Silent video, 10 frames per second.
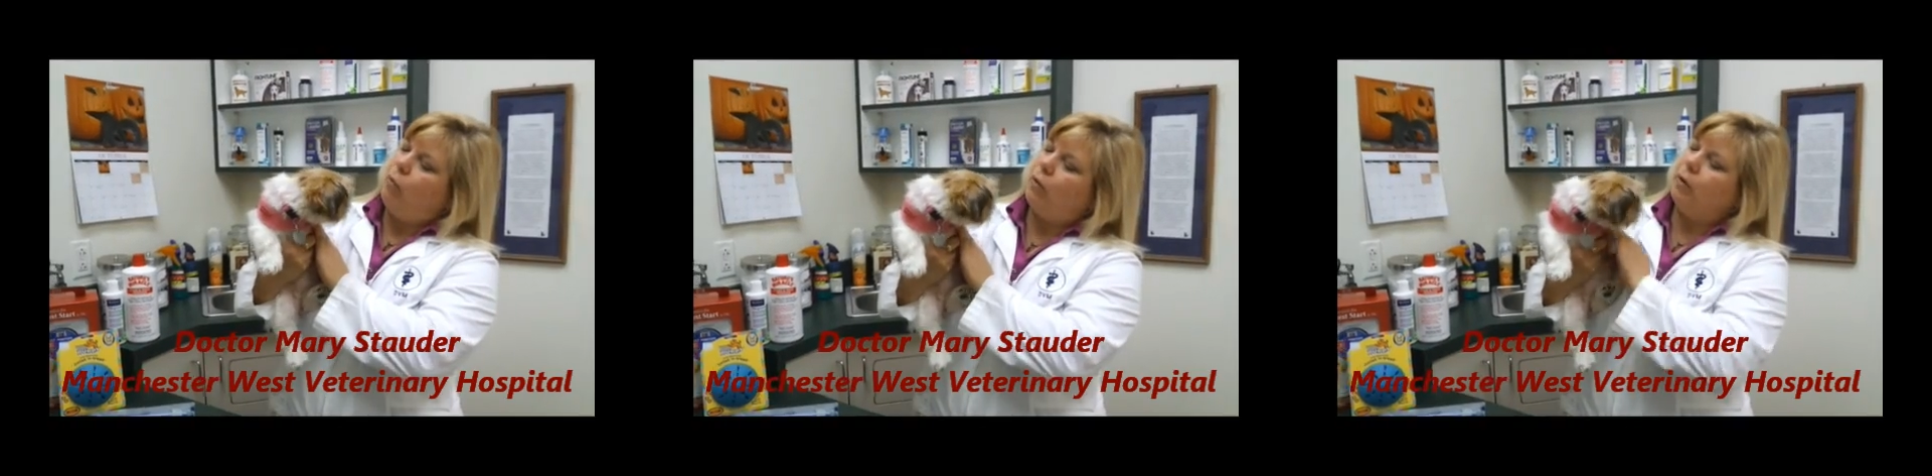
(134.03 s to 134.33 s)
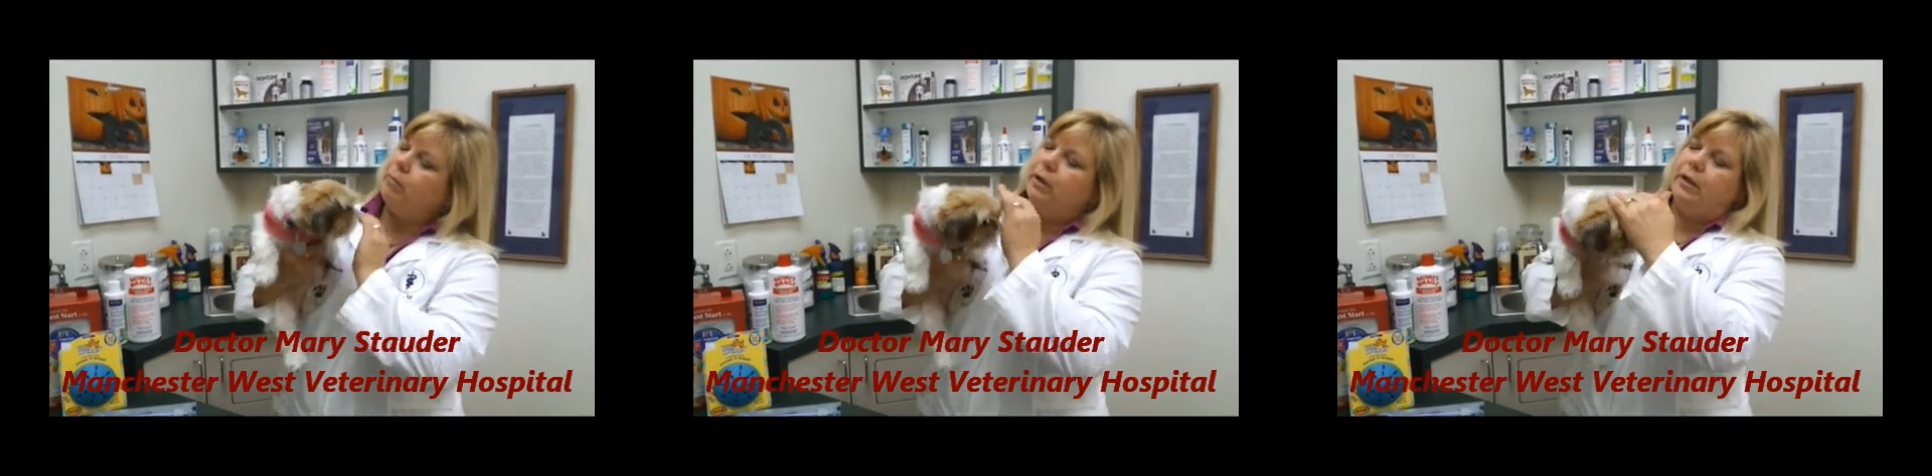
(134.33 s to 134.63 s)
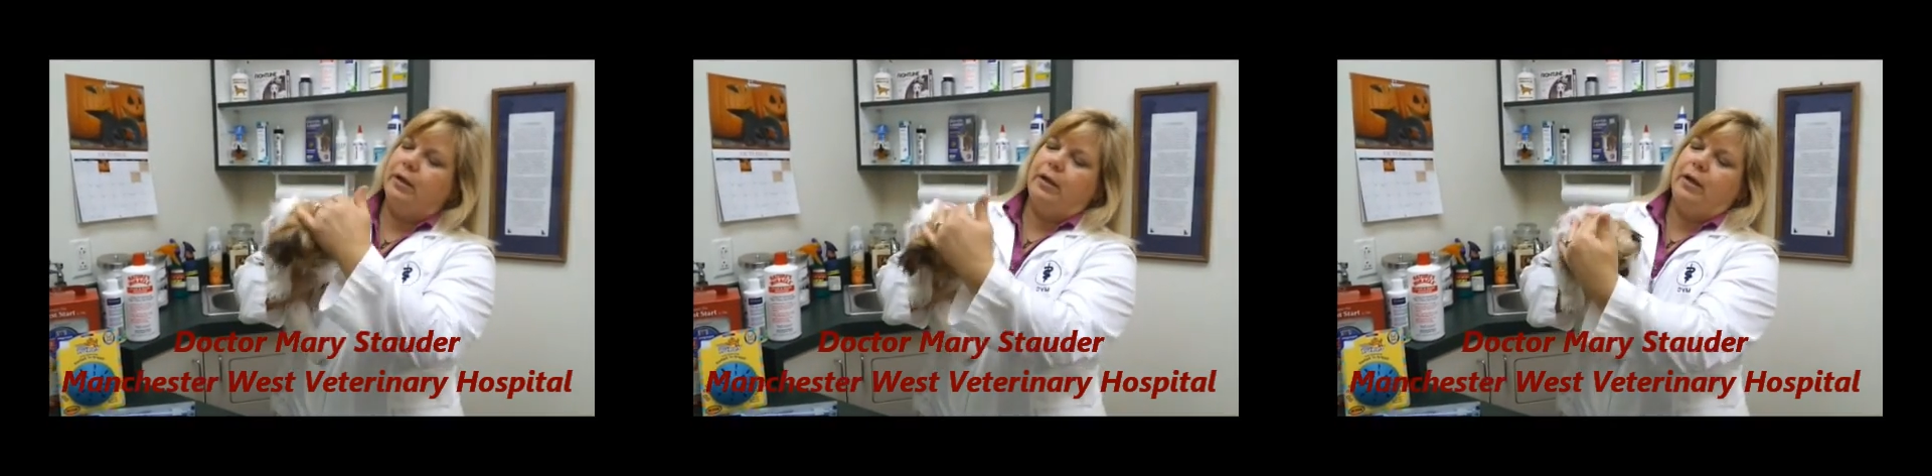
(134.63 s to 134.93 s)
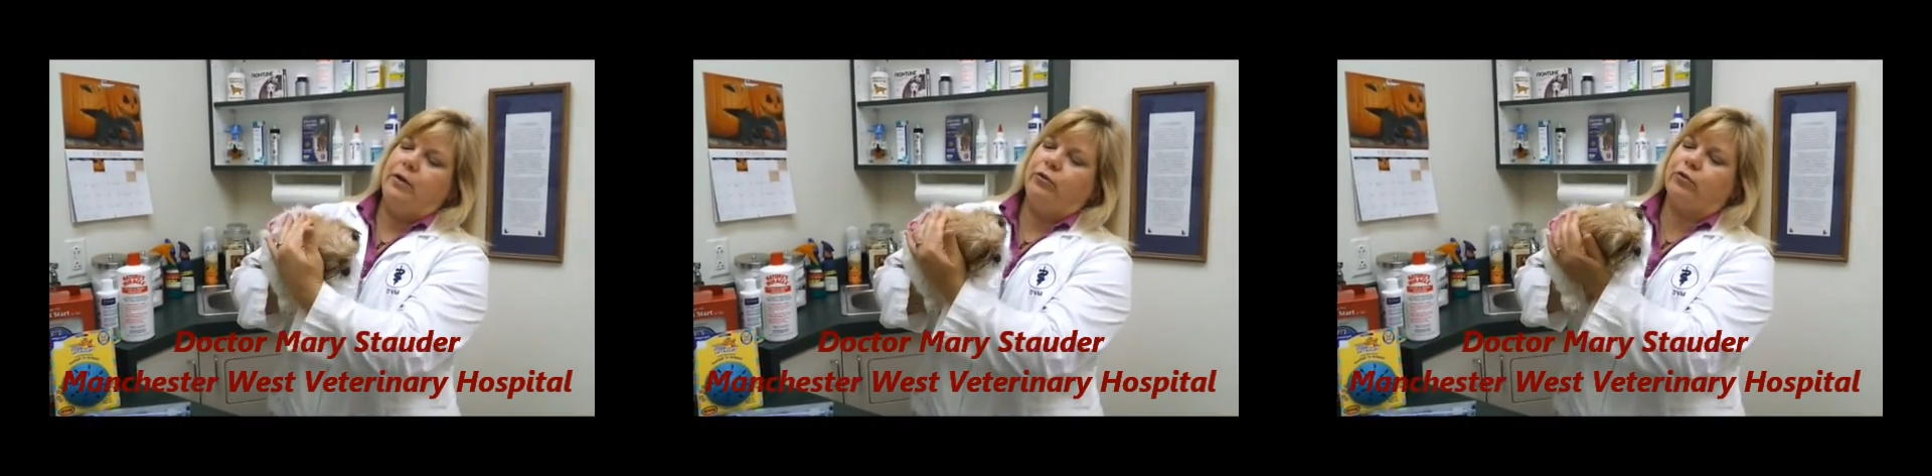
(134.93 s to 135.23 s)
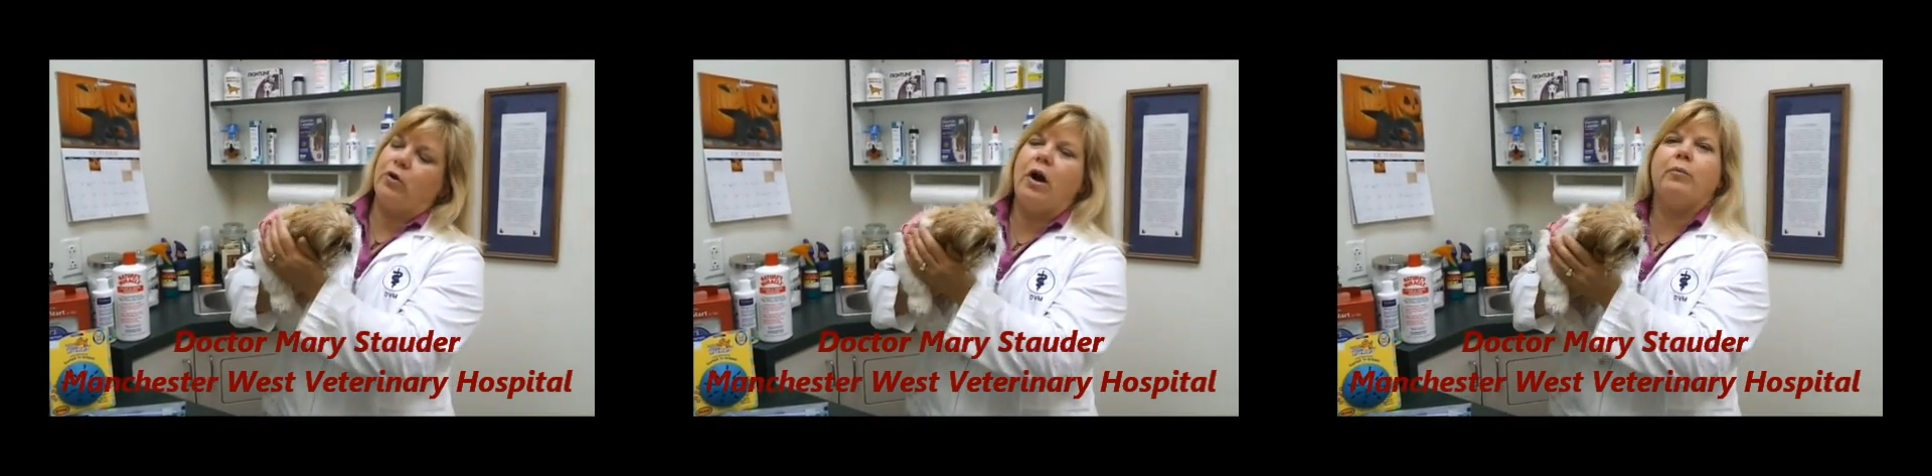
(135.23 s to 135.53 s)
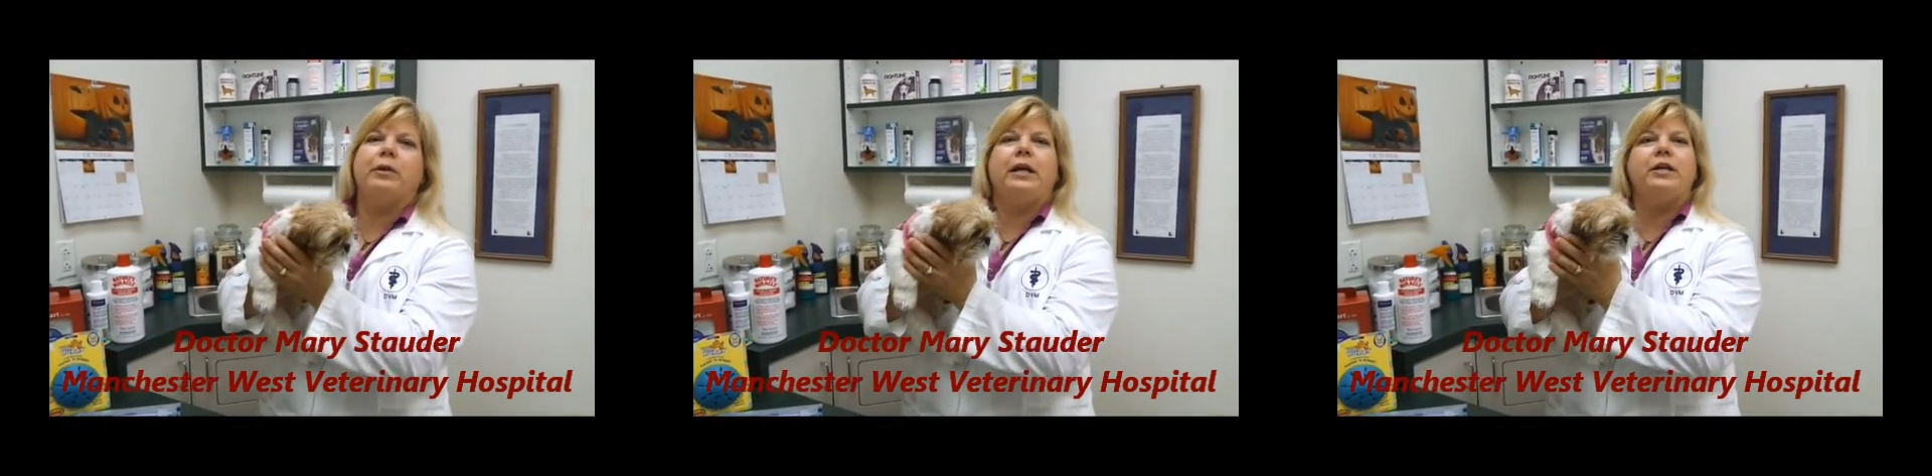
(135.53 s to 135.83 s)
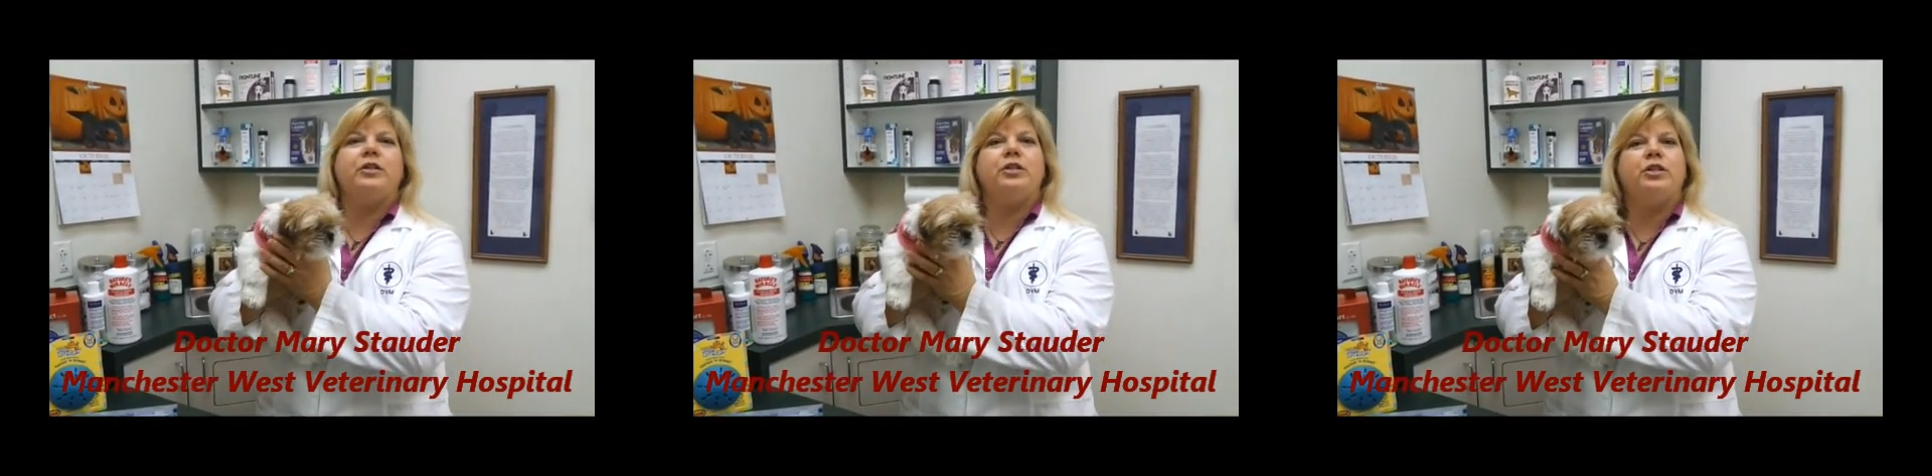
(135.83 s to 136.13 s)
a warm, strong
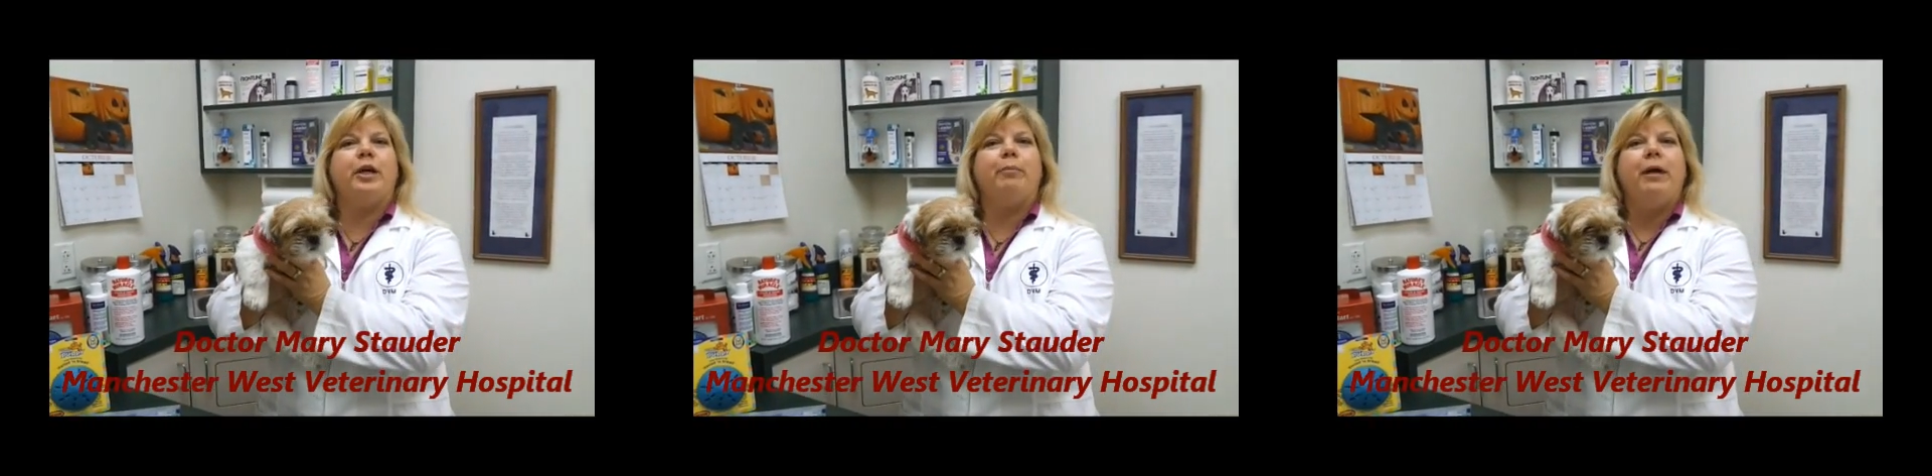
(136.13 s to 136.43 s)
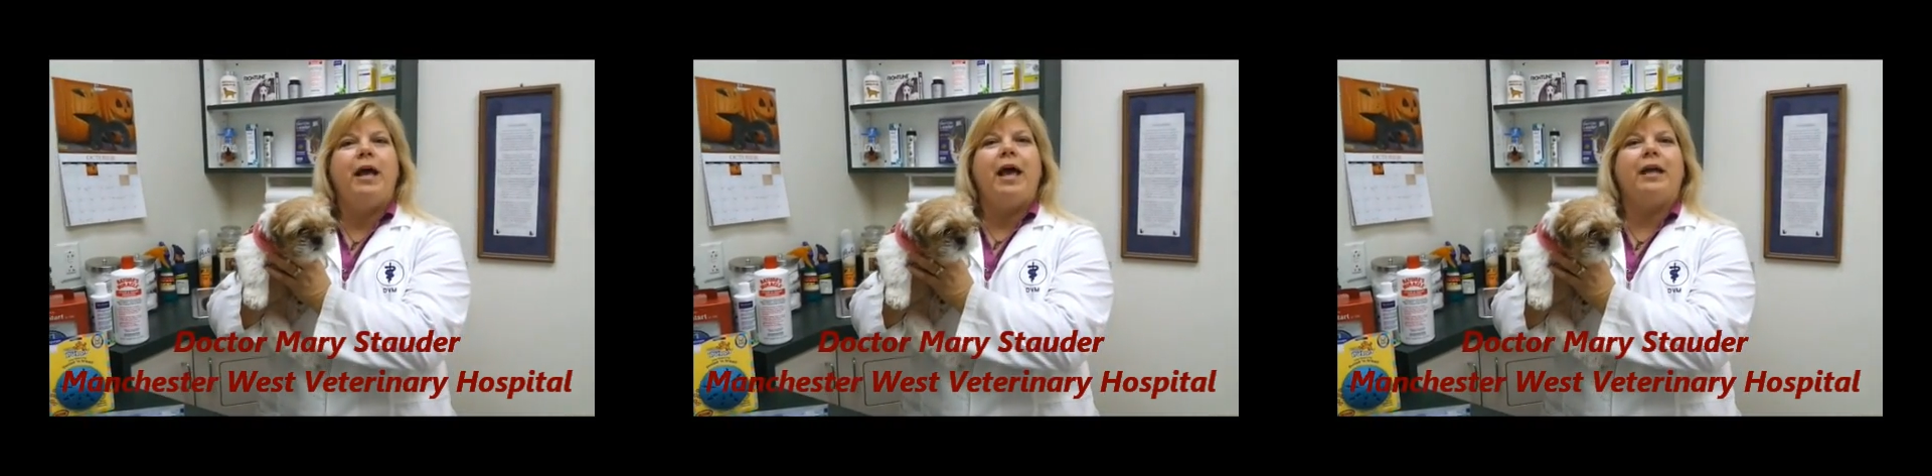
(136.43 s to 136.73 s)
relationship